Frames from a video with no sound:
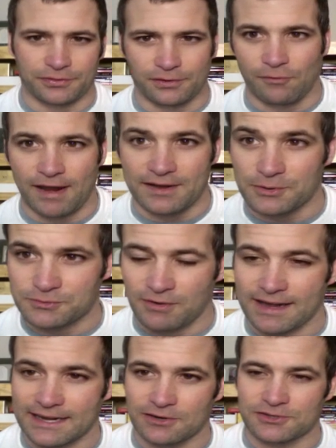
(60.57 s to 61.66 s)
the Red-Nosed
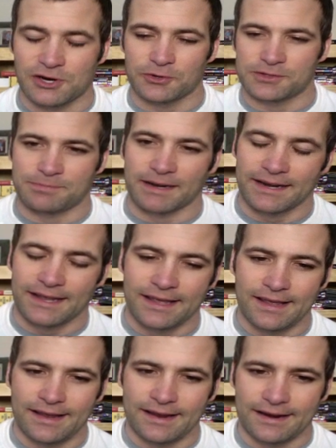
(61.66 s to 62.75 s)
Reindeer jokes, but
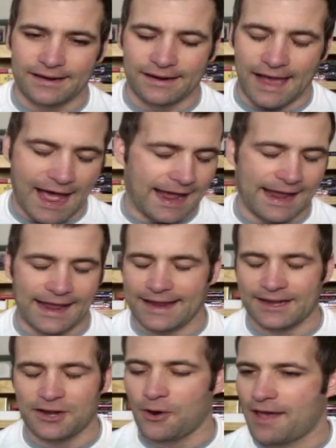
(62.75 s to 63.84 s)
I
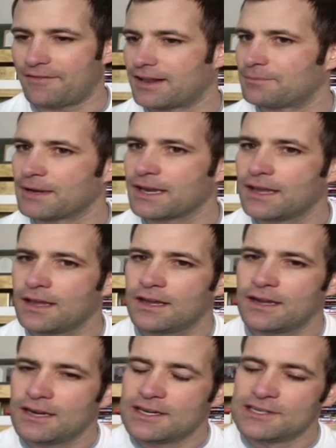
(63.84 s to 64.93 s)
don't have it in me.
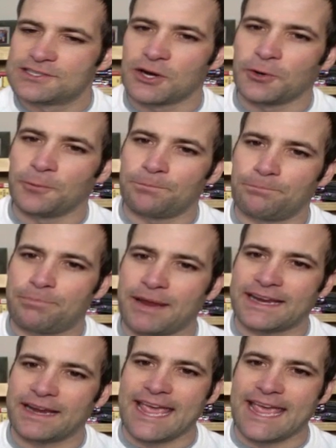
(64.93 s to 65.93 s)
So big